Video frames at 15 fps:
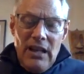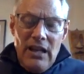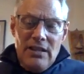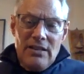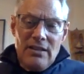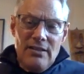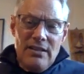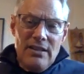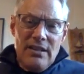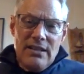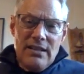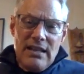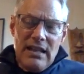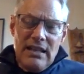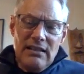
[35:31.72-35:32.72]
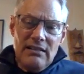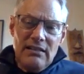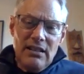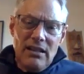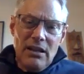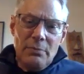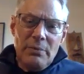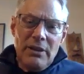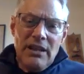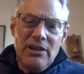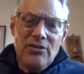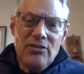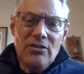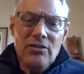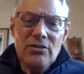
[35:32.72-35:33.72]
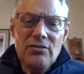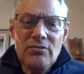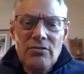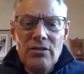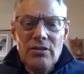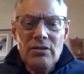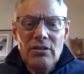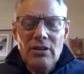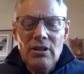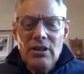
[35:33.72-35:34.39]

So this is a patient who's,